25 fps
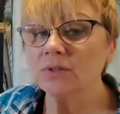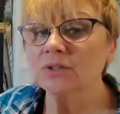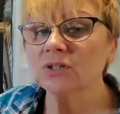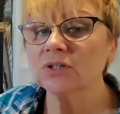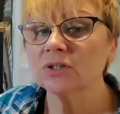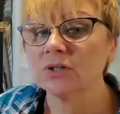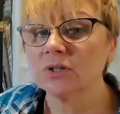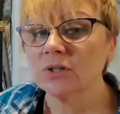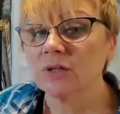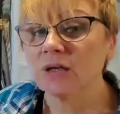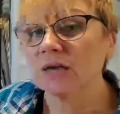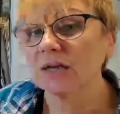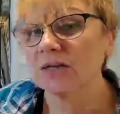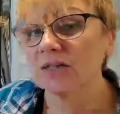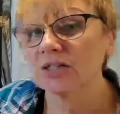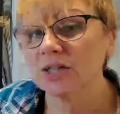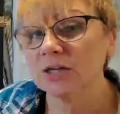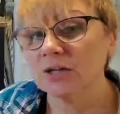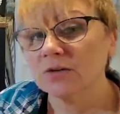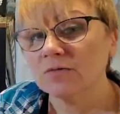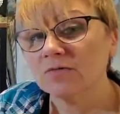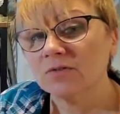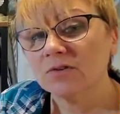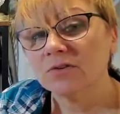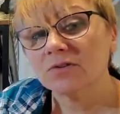I'm going to build a
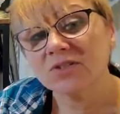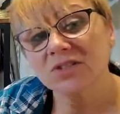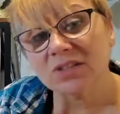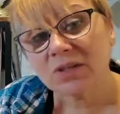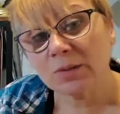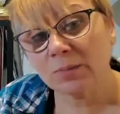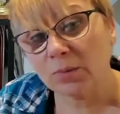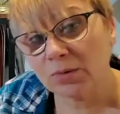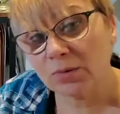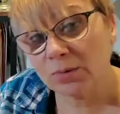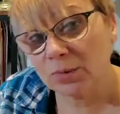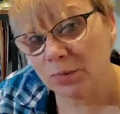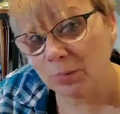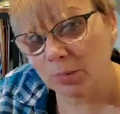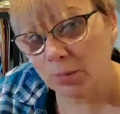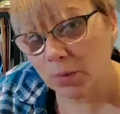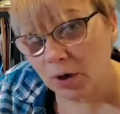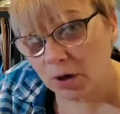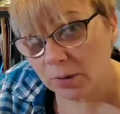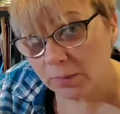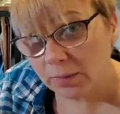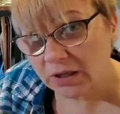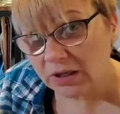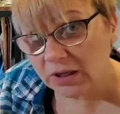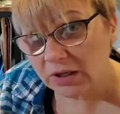collection for
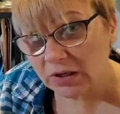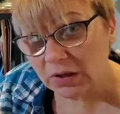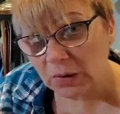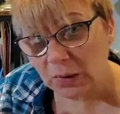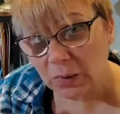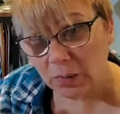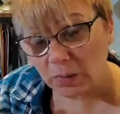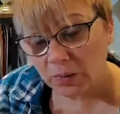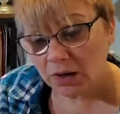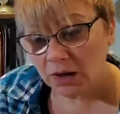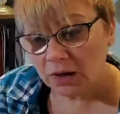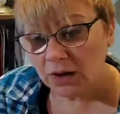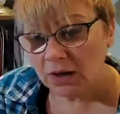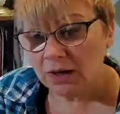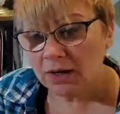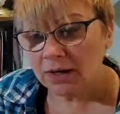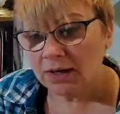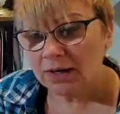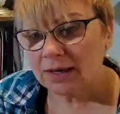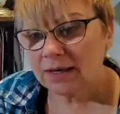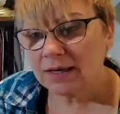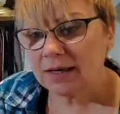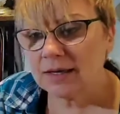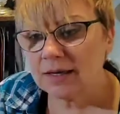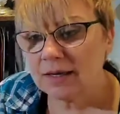summer
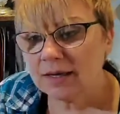barbecue.